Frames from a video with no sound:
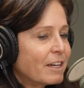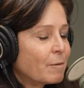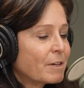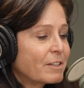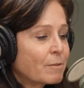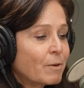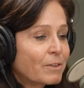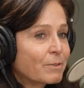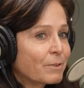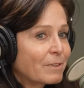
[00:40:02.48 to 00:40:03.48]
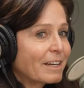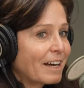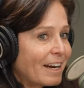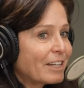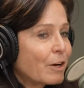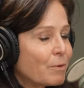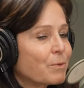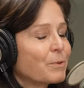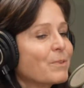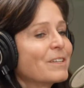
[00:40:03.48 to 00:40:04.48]
now because I'm going through, like I go
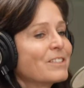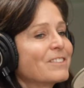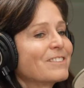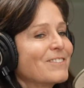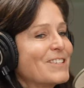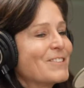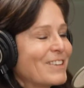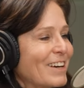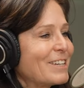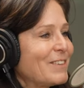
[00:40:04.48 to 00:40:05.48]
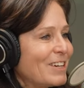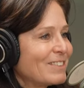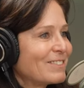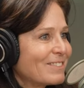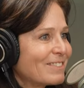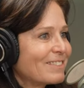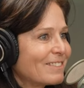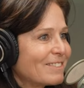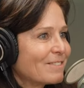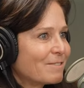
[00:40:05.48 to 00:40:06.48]
through this, what you're talking about
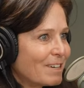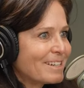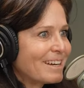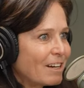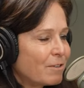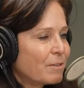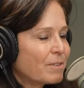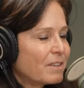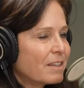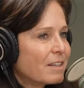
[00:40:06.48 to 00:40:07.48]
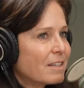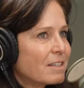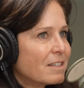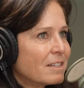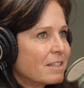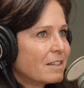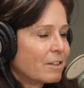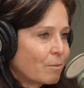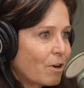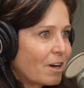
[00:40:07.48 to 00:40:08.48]
right now with the,
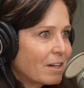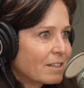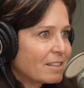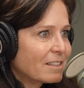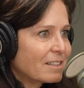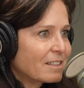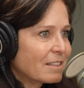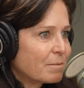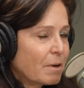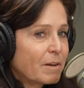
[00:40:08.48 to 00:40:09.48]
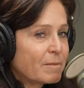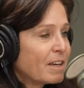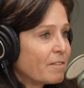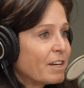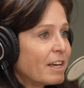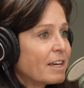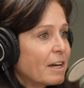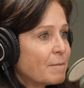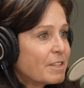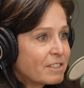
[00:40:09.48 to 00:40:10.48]
the rock probably every day.
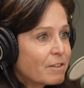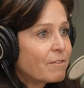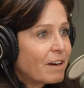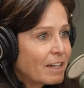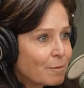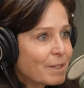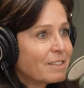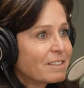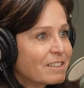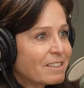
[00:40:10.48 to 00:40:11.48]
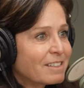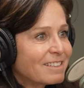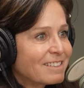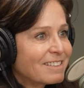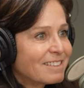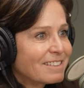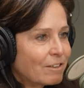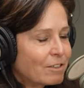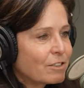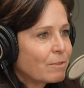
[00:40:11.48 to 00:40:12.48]
I mean, this environment,
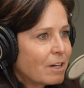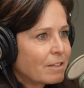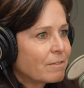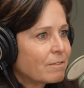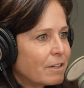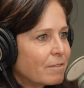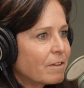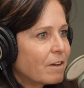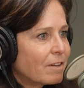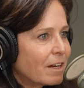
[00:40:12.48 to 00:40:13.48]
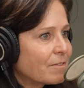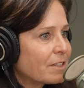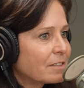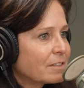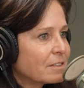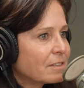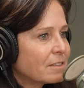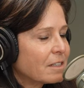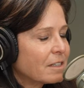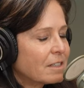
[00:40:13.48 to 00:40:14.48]
there is a rock in front of a lot of us.
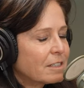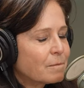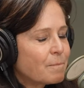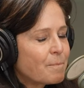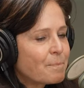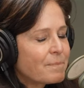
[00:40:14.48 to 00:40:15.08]
Mm-hmm. Um,